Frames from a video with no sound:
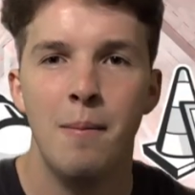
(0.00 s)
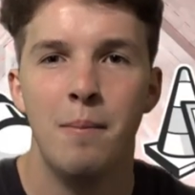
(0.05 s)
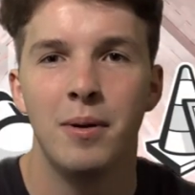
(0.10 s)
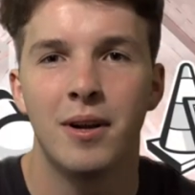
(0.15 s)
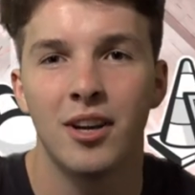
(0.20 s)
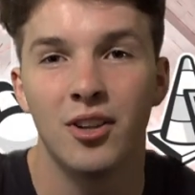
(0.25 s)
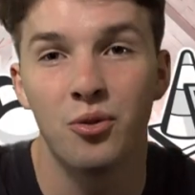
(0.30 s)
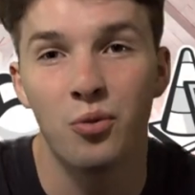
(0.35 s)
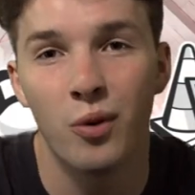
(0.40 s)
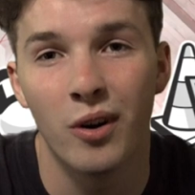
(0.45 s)

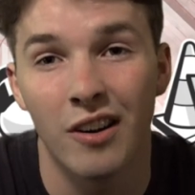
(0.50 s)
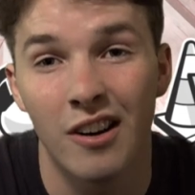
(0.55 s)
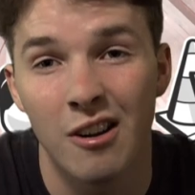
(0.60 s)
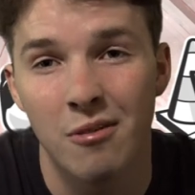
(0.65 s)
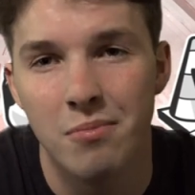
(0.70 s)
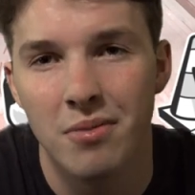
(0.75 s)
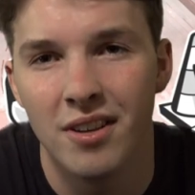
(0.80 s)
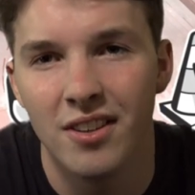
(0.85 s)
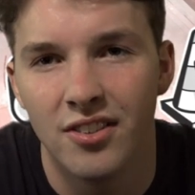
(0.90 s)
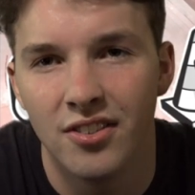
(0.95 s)
because we are
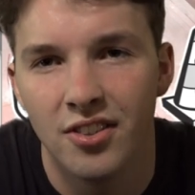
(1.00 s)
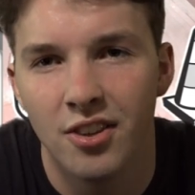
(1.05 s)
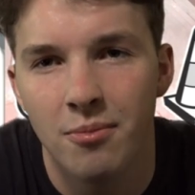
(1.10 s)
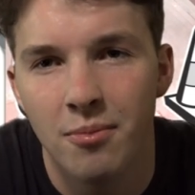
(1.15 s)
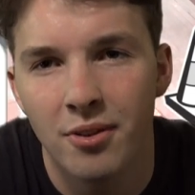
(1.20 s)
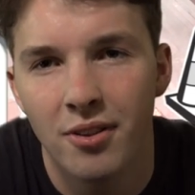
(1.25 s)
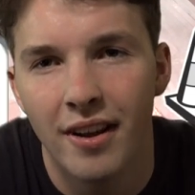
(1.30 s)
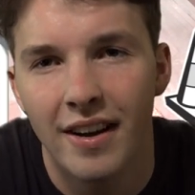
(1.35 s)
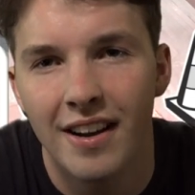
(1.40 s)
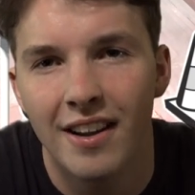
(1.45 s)
going to be
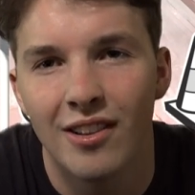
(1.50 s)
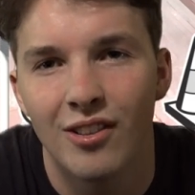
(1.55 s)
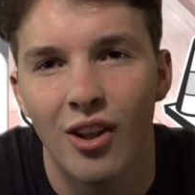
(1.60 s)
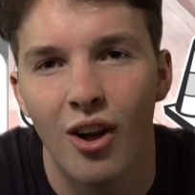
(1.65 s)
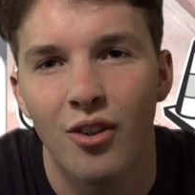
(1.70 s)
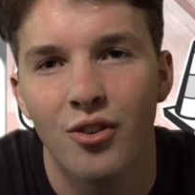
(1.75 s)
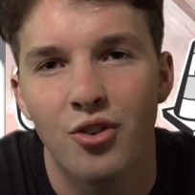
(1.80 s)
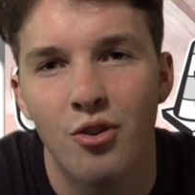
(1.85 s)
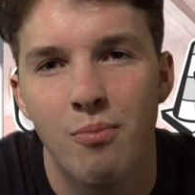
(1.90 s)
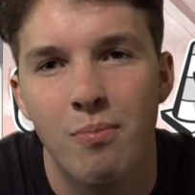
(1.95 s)
simulating
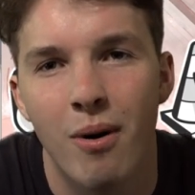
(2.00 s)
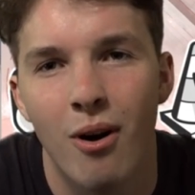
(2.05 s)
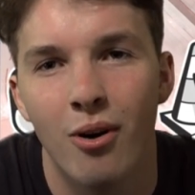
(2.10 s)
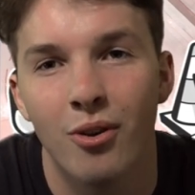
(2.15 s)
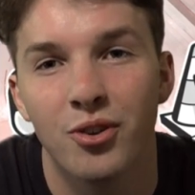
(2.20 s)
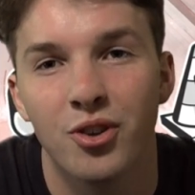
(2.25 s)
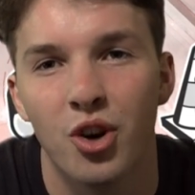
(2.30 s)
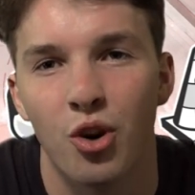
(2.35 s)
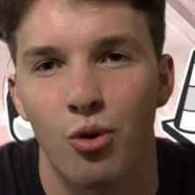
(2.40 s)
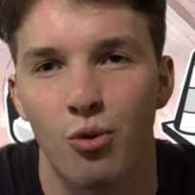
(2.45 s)
Lonzo
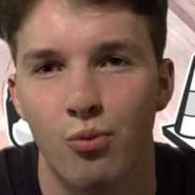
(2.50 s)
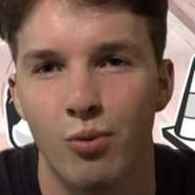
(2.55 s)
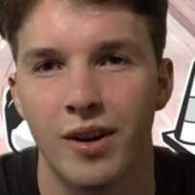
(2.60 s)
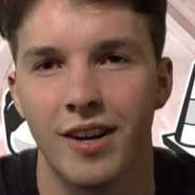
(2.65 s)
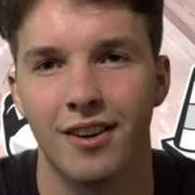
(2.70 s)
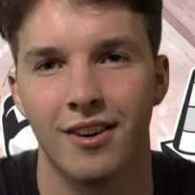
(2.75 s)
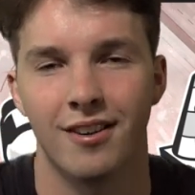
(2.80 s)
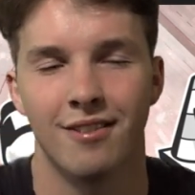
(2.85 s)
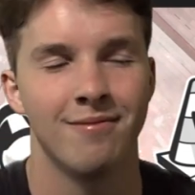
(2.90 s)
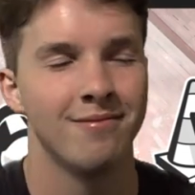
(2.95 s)
Ball's
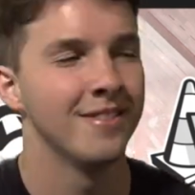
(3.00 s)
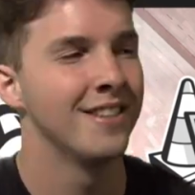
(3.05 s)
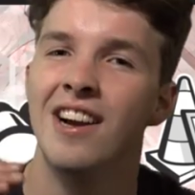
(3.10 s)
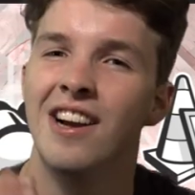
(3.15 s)
career.